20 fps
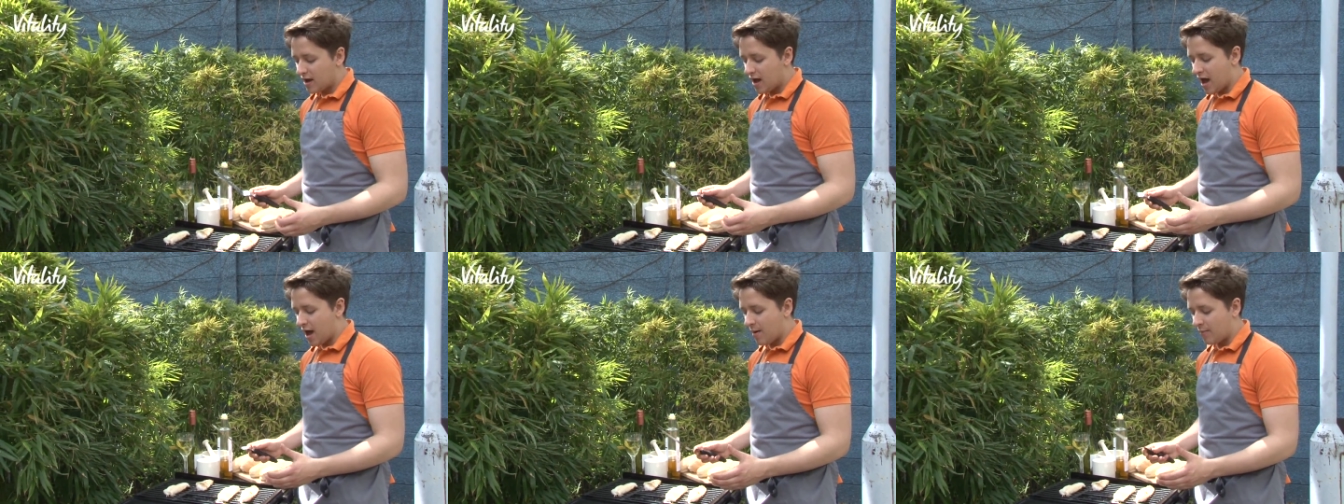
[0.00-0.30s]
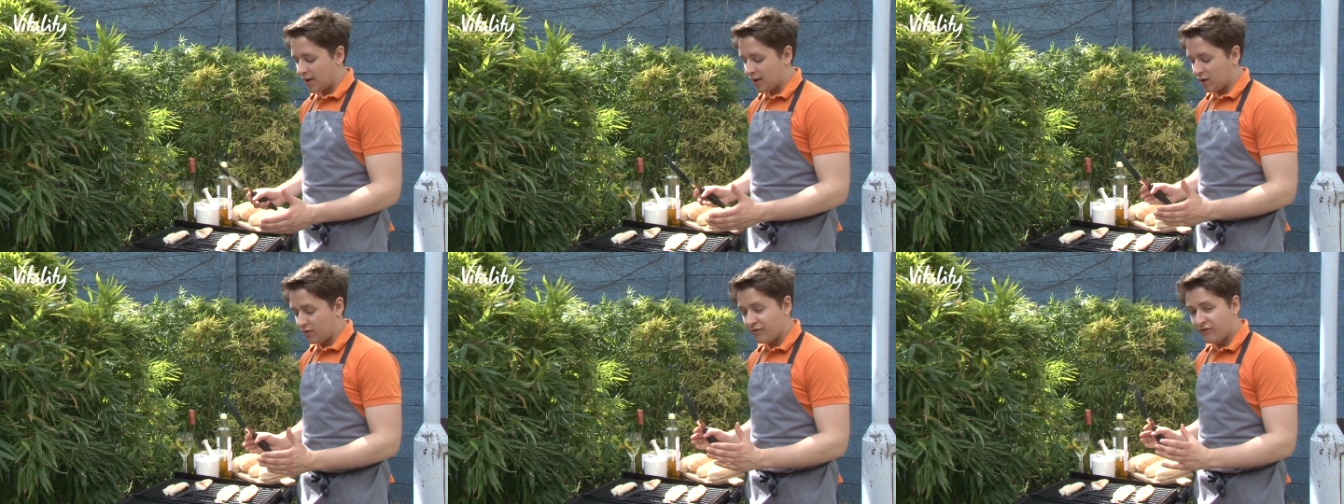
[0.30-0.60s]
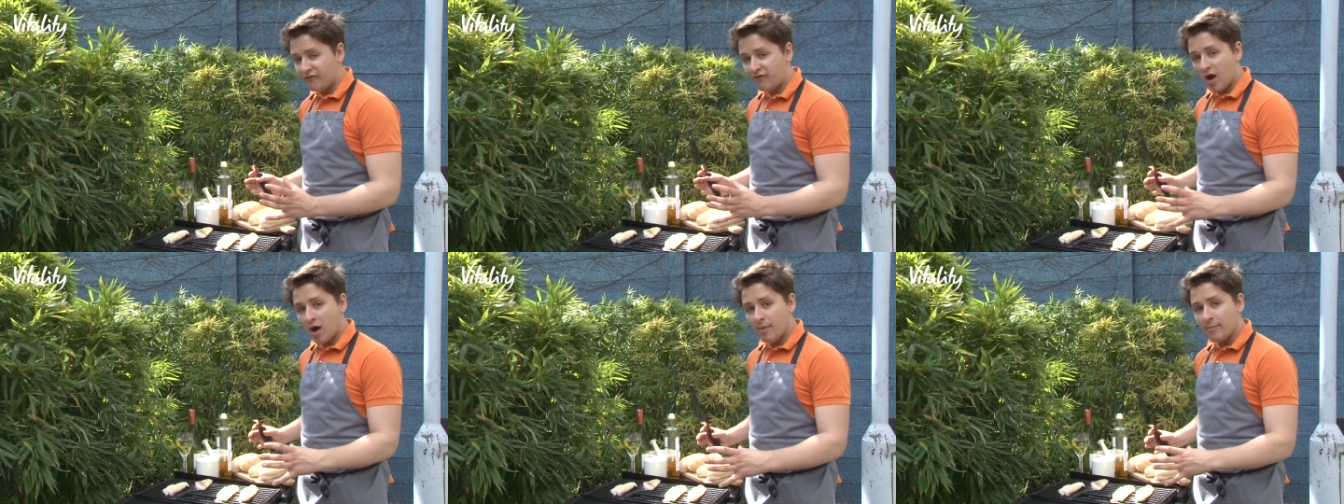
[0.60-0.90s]
And I'll
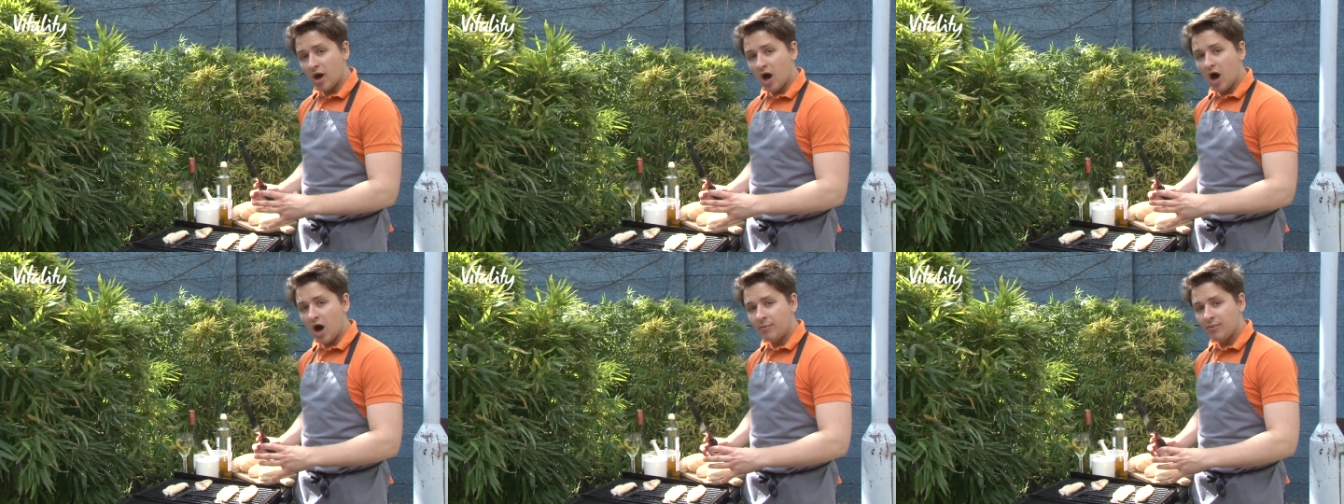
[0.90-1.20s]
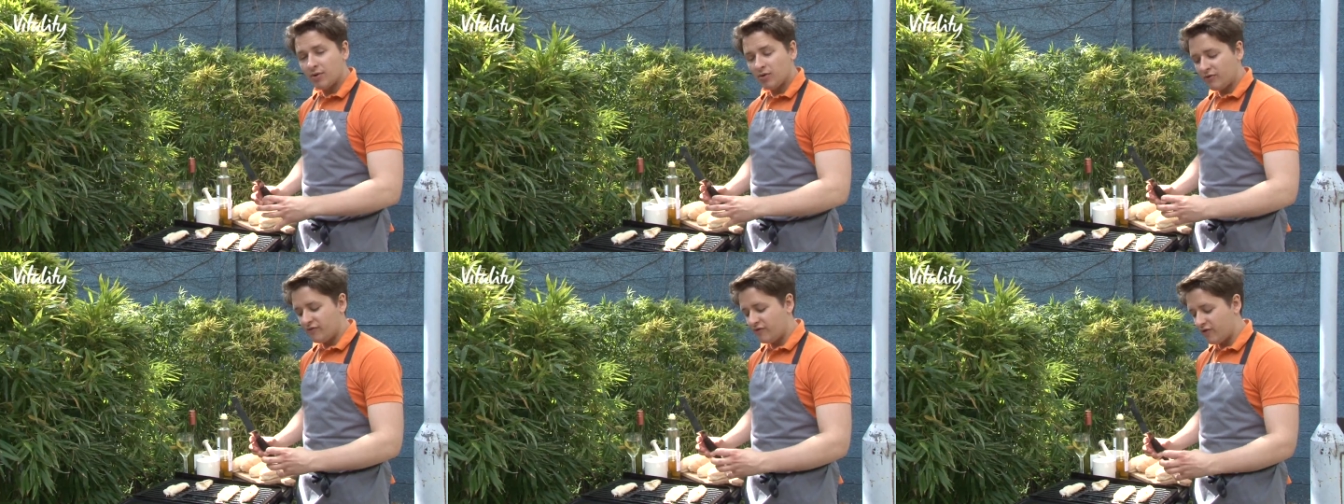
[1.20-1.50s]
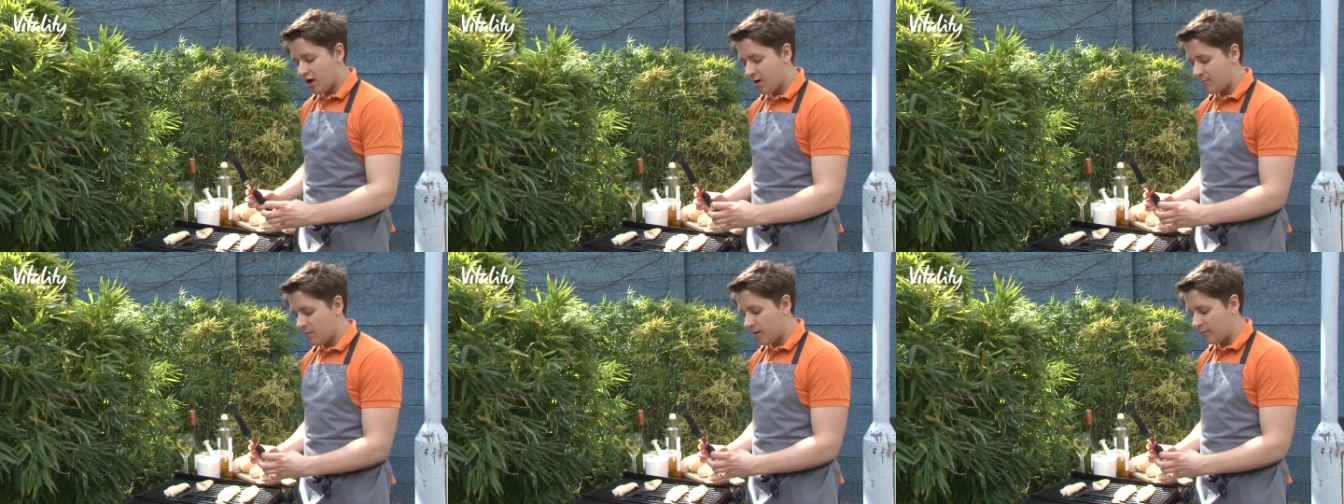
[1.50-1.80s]
firm it up, it'll
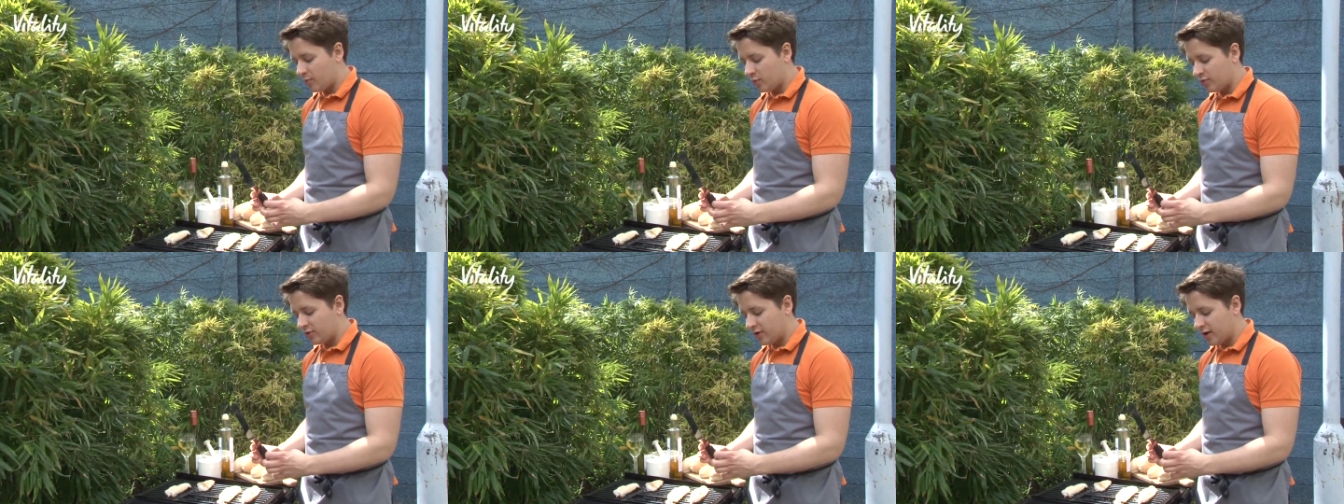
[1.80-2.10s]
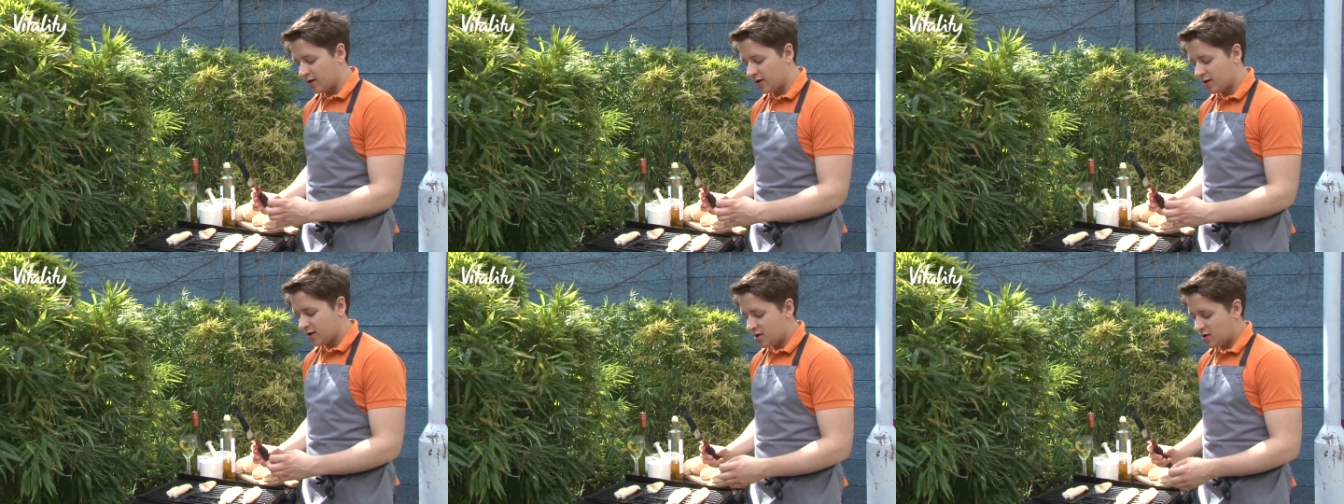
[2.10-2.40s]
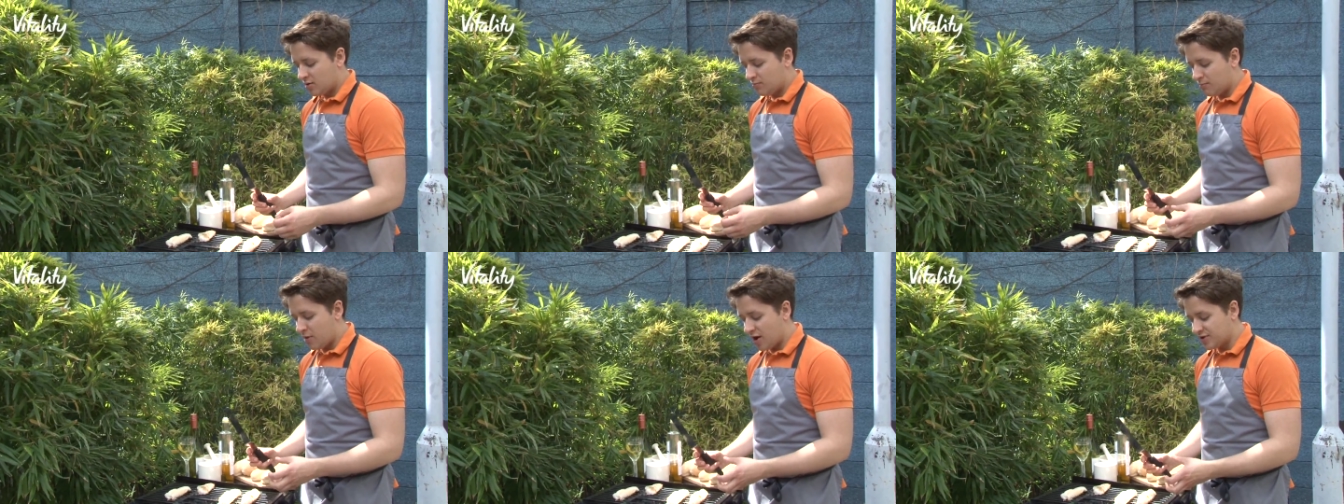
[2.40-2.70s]
firm up all the
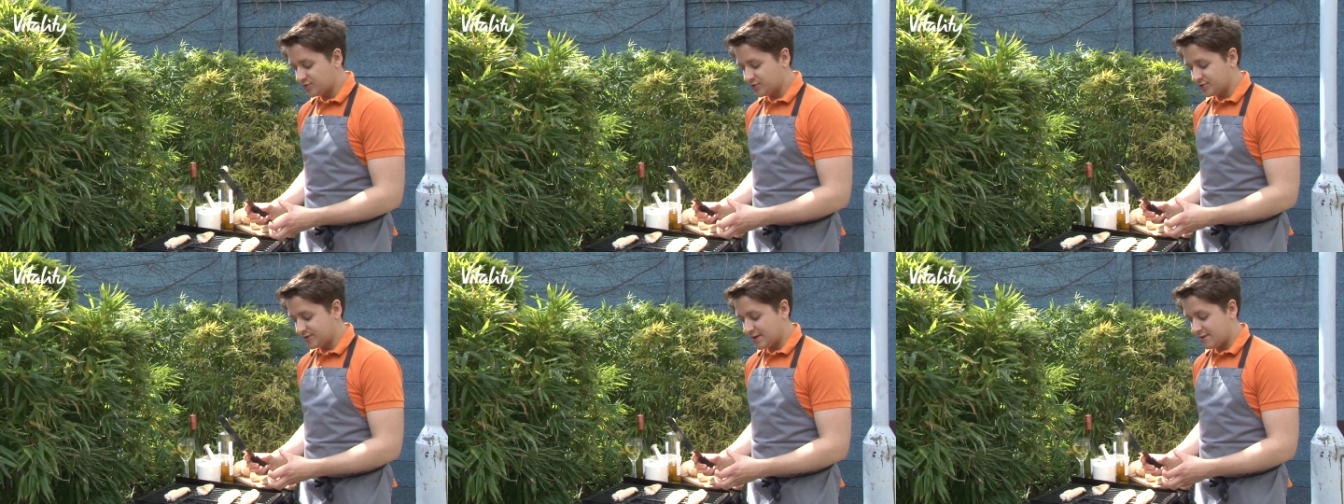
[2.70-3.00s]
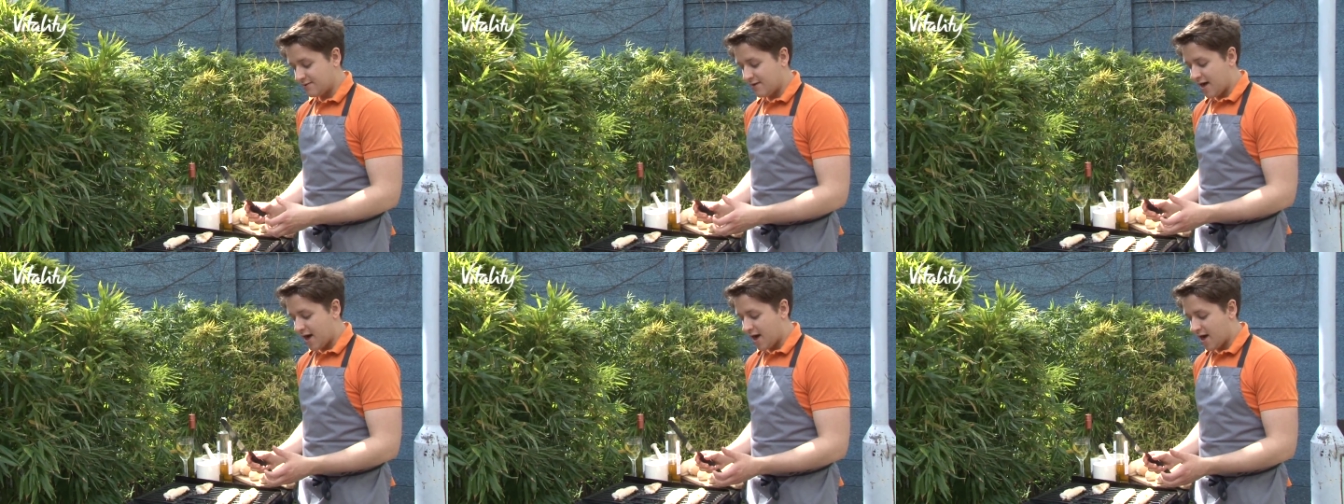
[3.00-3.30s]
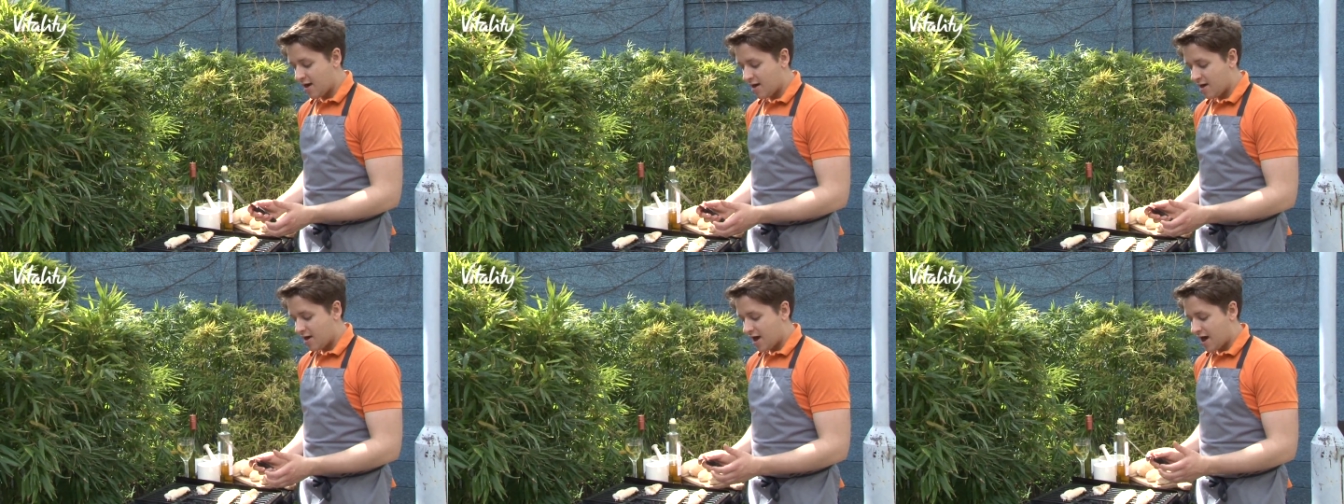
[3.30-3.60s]
muscles in there.